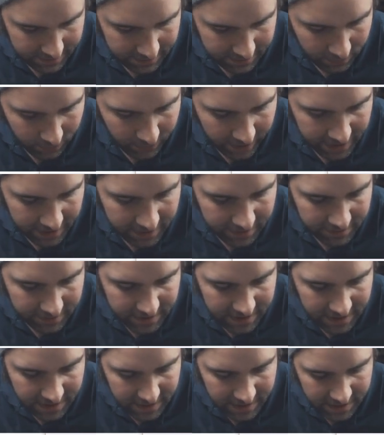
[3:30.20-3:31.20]
when you
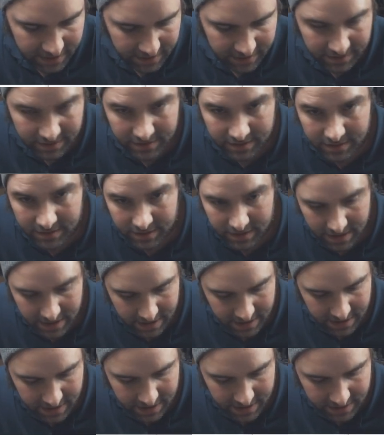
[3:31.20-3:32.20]
did
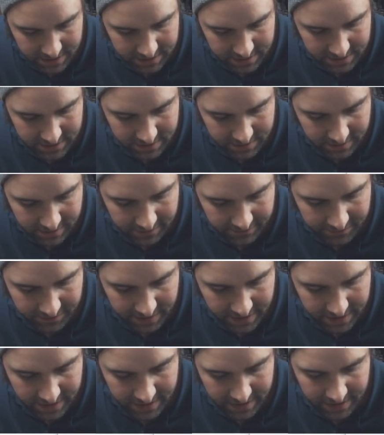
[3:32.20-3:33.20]
a
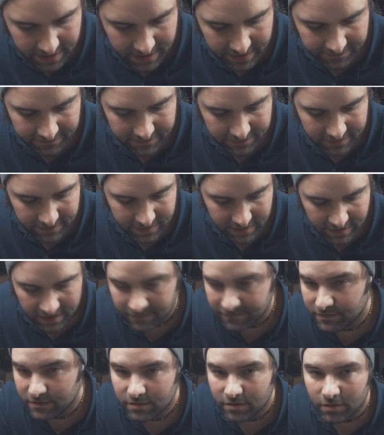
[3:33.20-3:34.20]
survey,
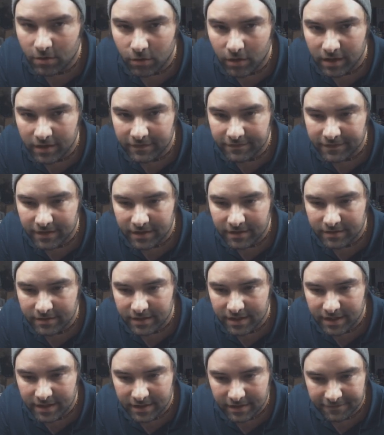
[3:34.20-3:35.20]
if you were qualified or
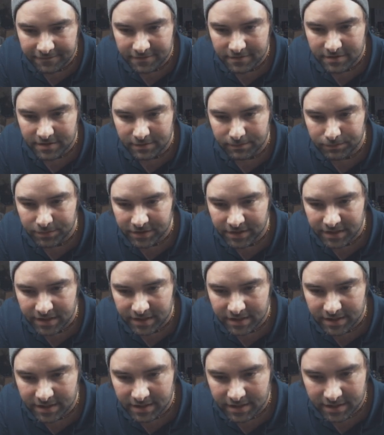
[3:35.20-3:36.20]
not, if you
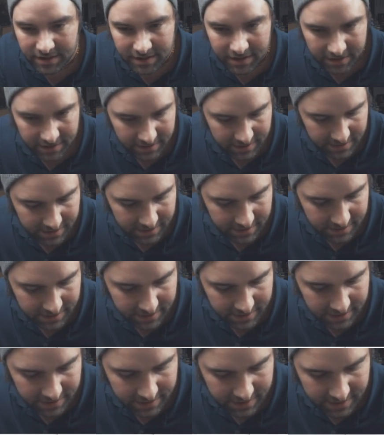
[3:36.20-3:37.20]
completed it.
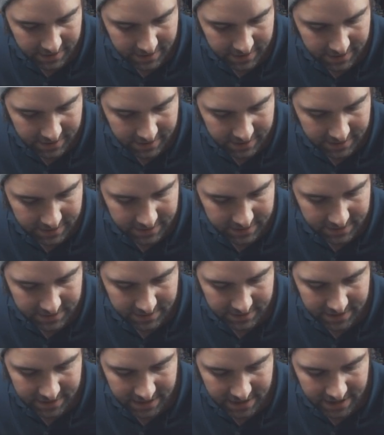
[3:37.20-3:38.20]

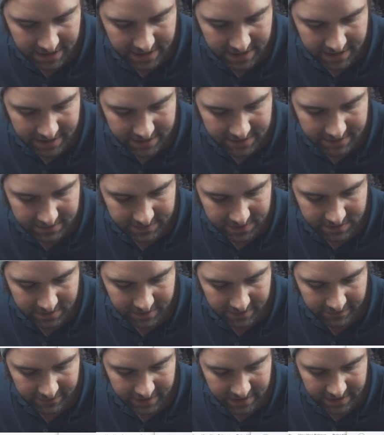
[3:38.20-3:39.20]
So today I did some
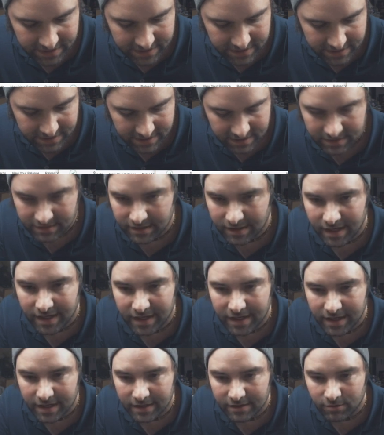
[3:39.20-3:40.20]
surveys. I
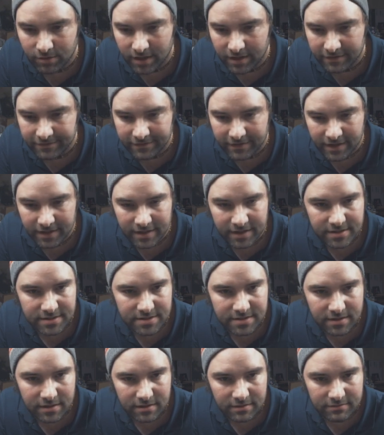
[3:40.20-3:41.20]
got qualified on
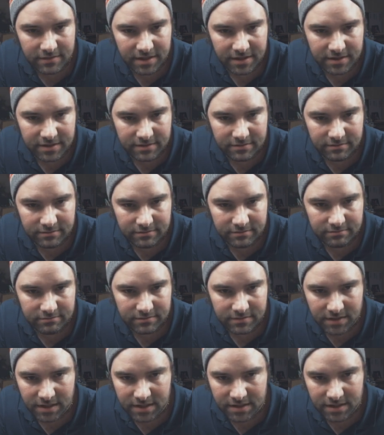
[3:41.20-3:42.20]
some. I
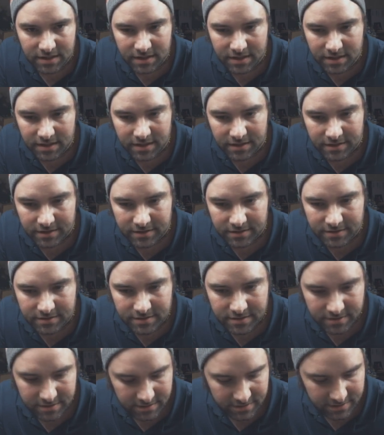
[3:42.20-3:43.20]
did it on
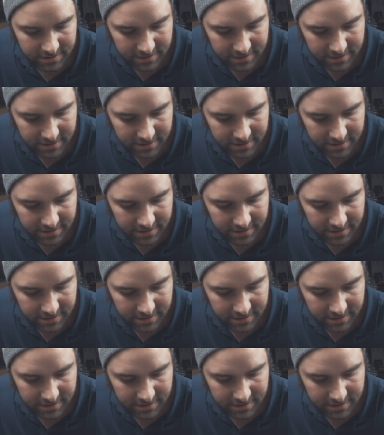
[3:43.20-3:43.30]
others.